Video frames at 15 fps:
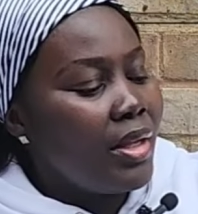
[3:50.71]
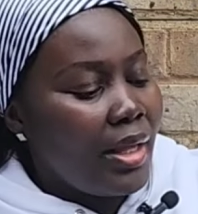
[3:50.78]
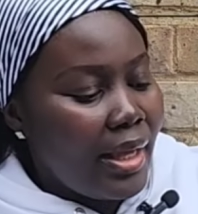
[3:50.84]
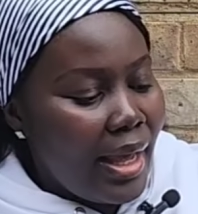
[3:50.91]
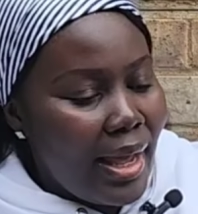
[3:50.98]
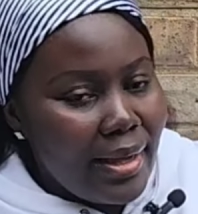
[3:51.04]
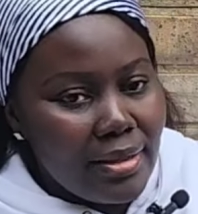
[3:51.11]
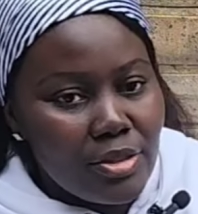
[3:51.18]

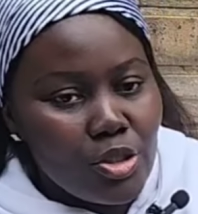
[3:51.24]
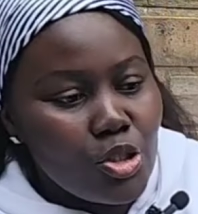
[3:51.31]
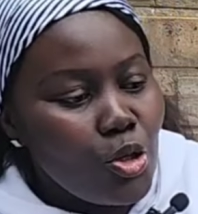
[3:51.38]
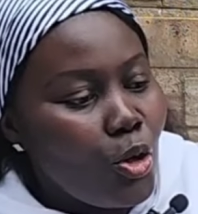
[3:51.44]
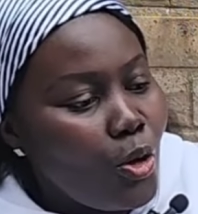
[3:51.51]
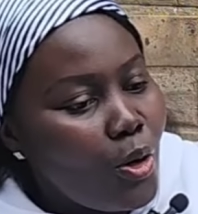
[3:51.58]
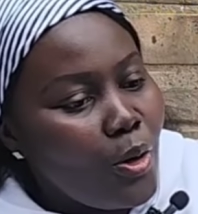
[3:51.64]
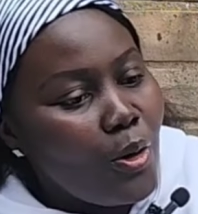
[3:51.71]
Okay,
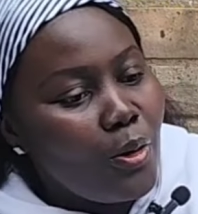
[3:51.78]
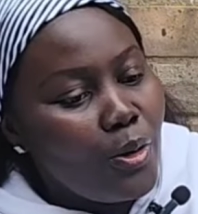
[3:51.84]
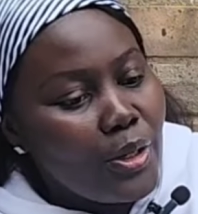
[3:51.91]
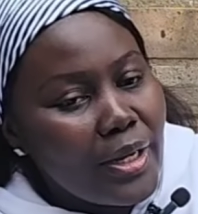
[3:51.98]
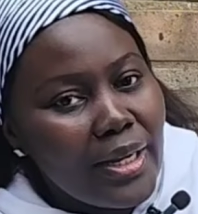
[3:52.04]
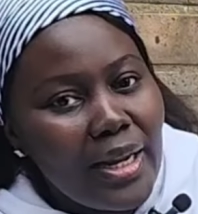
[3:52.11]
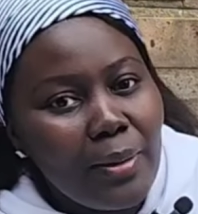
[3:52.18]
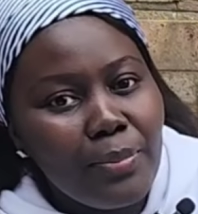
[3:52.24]
so
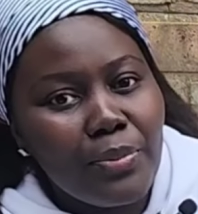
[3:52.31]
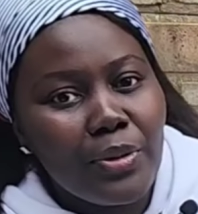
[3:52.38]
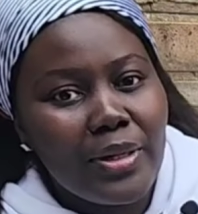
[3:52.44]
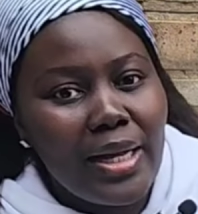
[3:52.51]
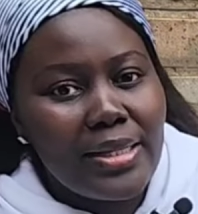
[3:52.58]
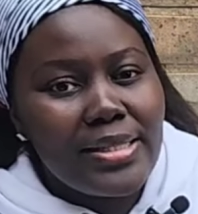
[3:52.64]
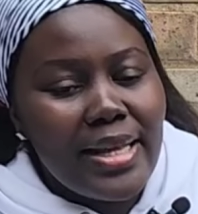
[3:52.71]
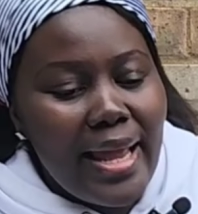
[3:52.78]
looking at
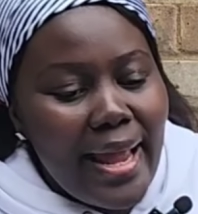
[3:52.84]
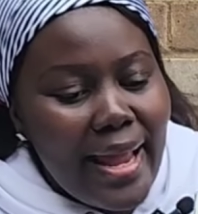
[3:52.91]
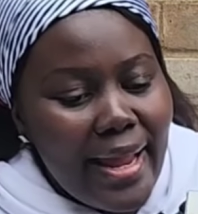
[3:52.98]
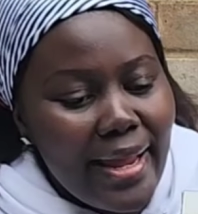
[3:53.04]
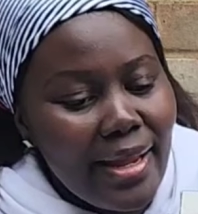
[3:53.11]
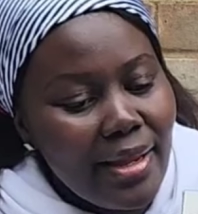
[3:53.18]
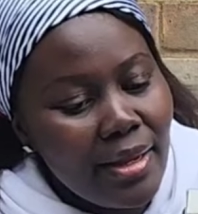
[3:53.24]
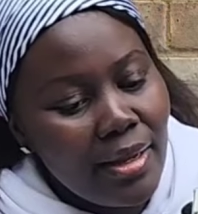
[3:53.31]
product
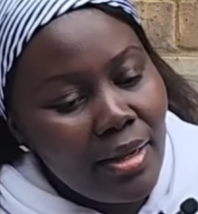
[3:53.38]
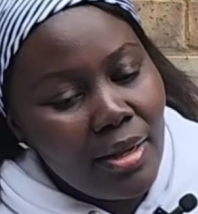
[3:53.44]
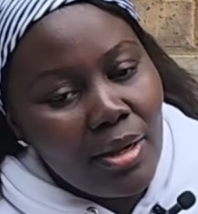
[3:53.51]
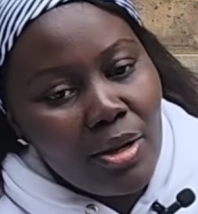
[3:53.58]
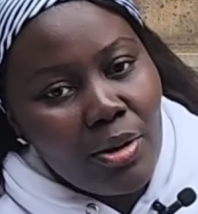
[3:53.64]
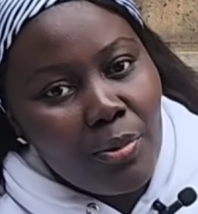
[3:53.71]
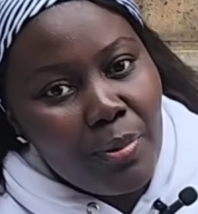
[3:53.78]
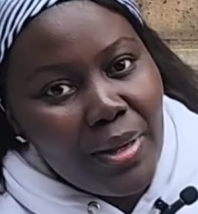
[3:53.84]
A,
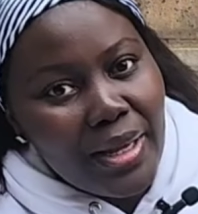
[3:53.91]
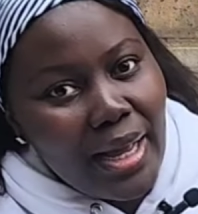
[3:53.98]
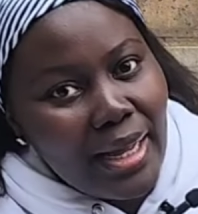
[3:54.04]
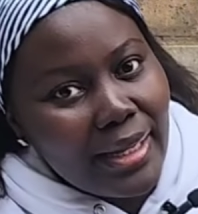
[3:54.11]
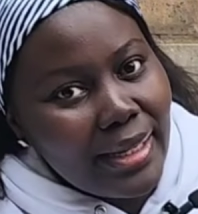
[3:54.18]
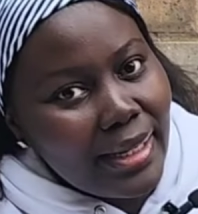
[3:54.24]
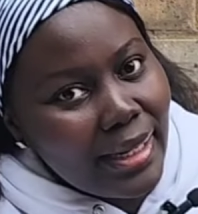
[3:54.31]
we can